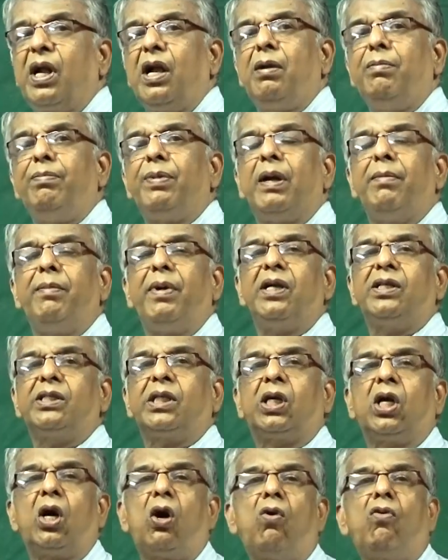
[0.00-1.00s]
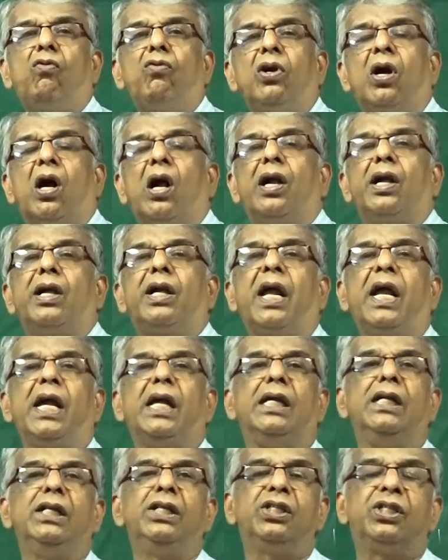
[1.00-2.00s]
and payments account
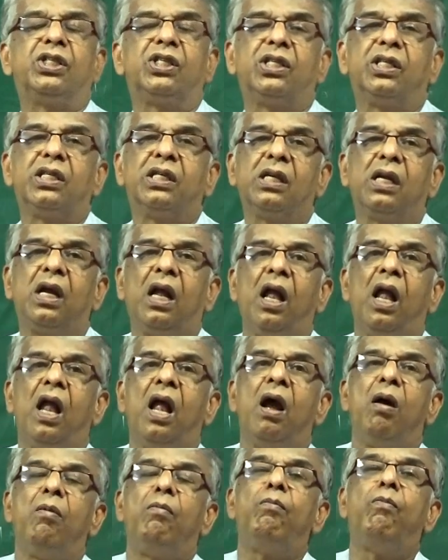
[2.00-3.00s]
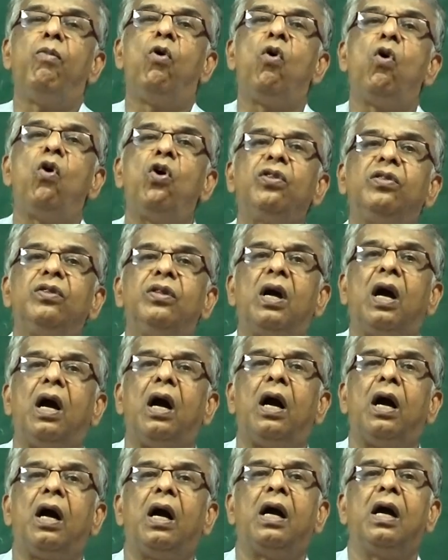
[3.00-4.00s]
contains both
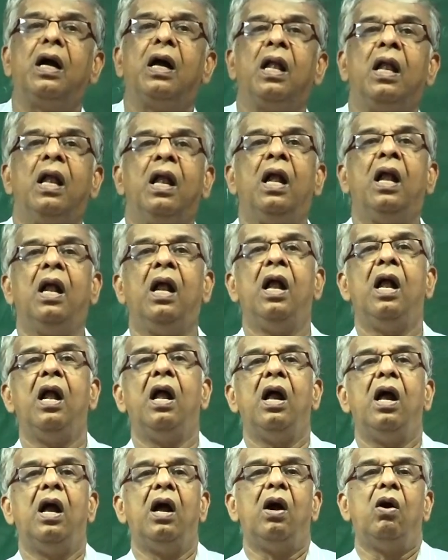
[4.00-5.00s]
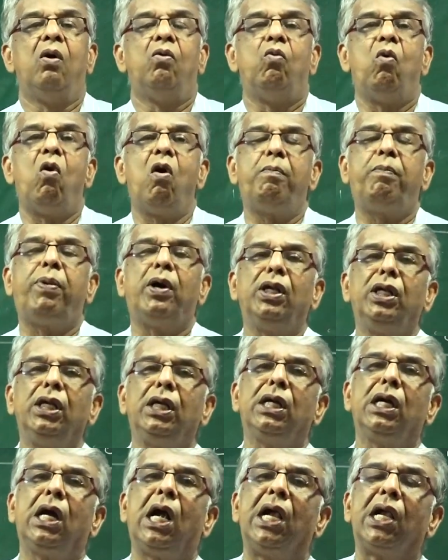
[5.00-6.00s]
the
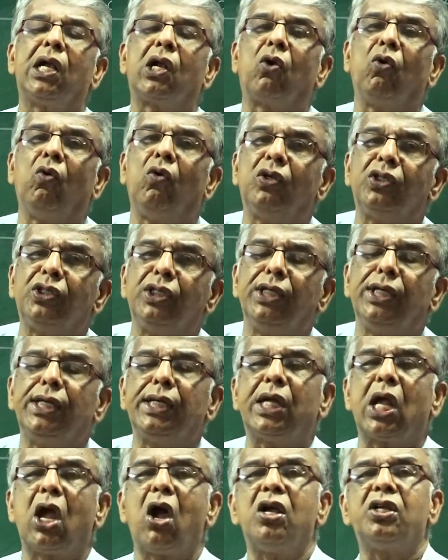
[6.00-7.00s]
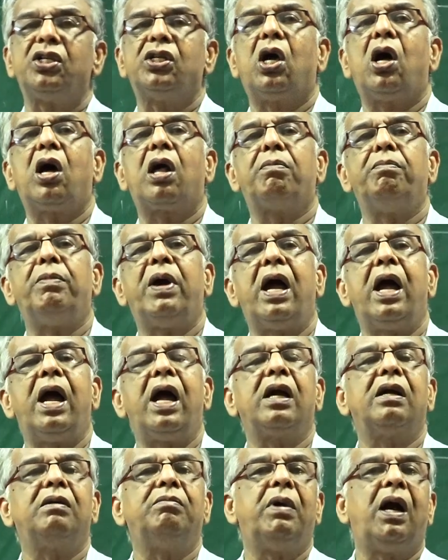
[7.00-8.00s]
opening and closing cash or
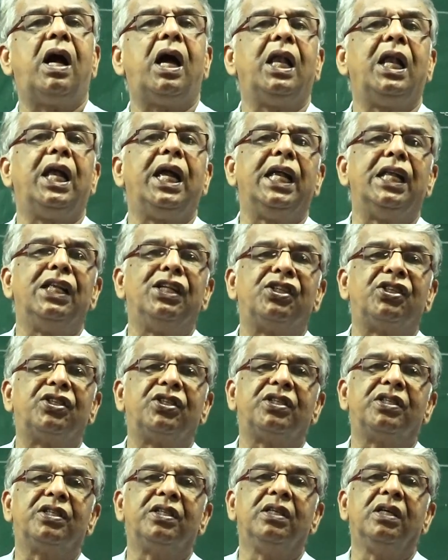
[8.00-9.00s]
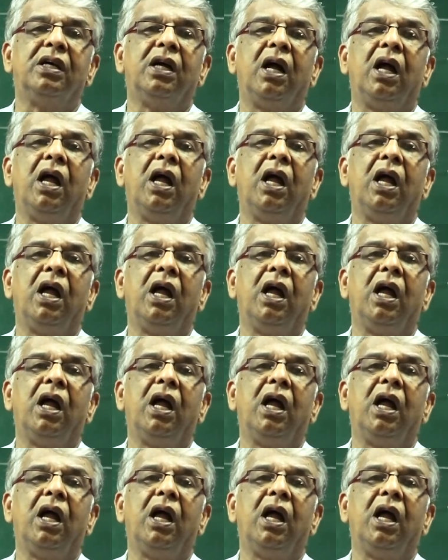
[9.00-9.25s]
bank balance.